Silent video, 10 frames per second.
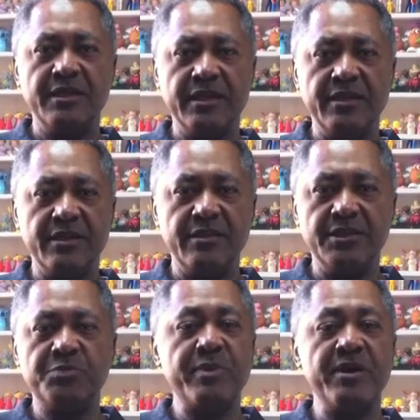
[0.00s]
The
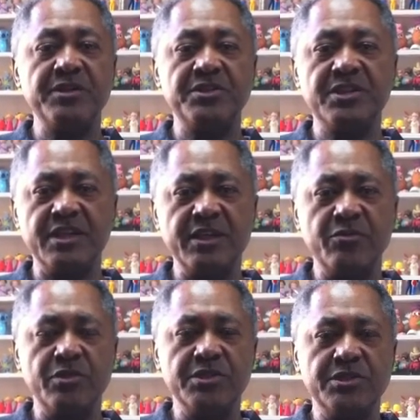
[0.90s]
Disparity
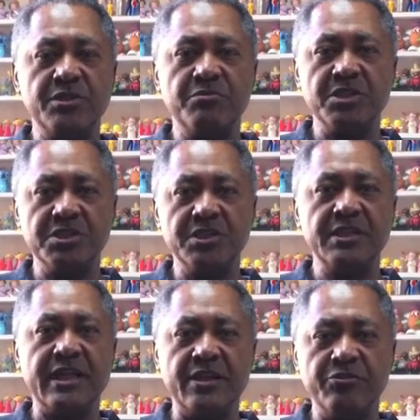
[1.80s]
study was
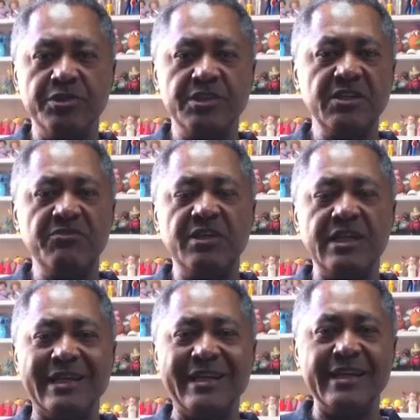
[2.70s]
commissioned and received
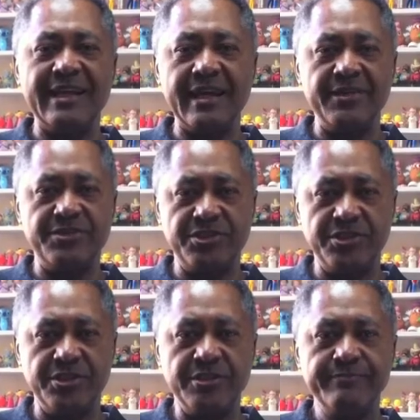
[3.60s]
late last
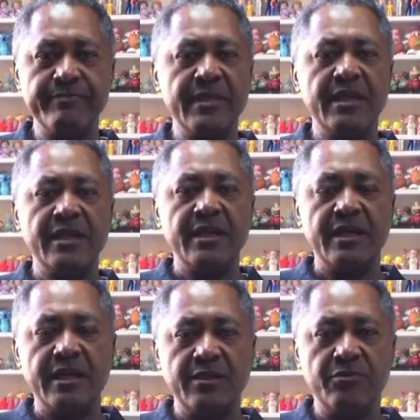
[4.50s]
year,
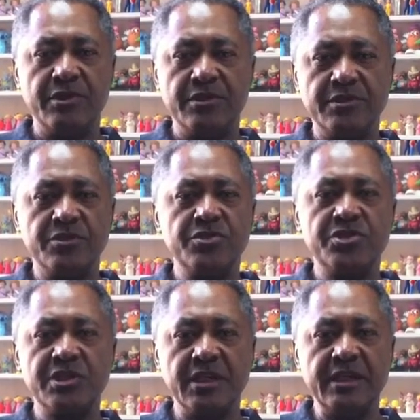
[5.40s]
and it was to
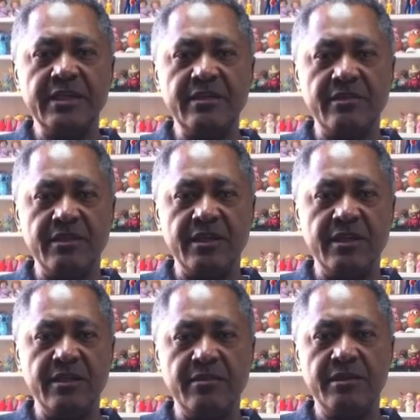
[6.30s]
study
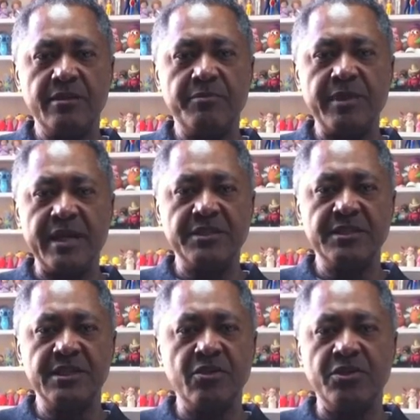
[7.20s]
the
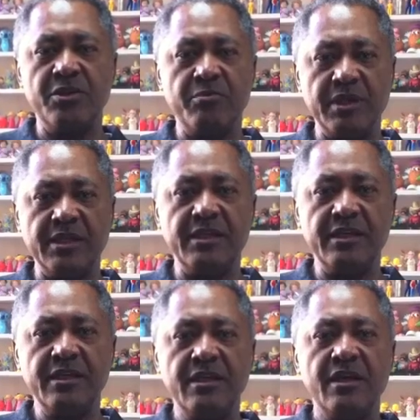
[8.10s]
capacity or the
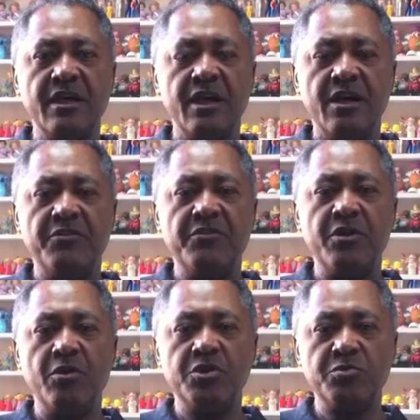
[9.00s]
ability of
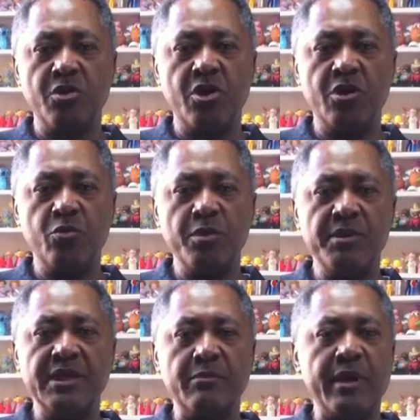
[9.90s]
small
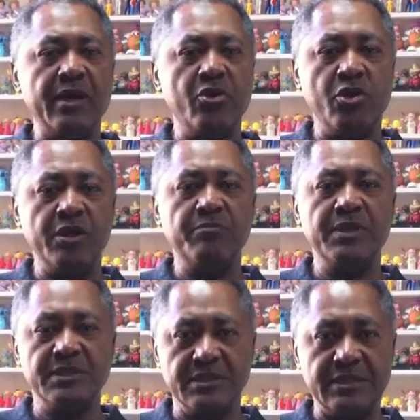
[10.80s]
women and minority
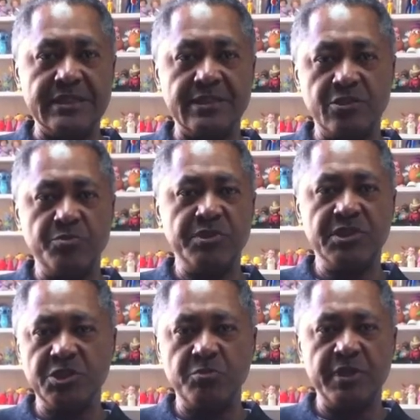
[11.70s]
businesses to
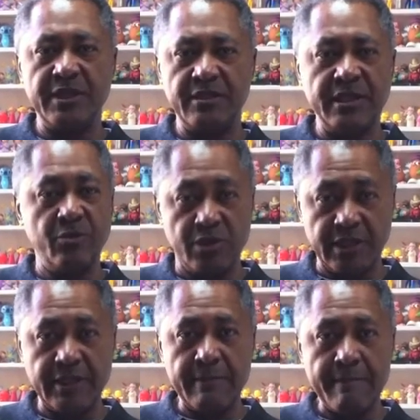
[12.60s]
participate
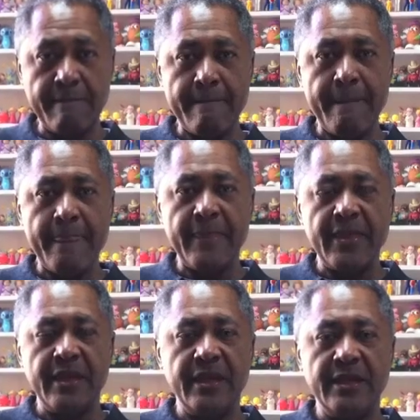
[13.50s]
equally
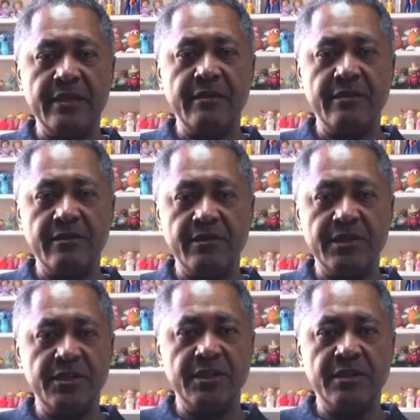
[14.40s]
in
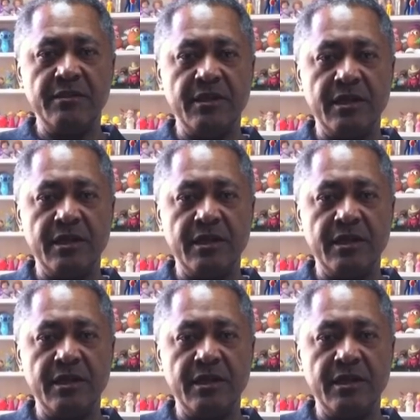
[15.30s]
the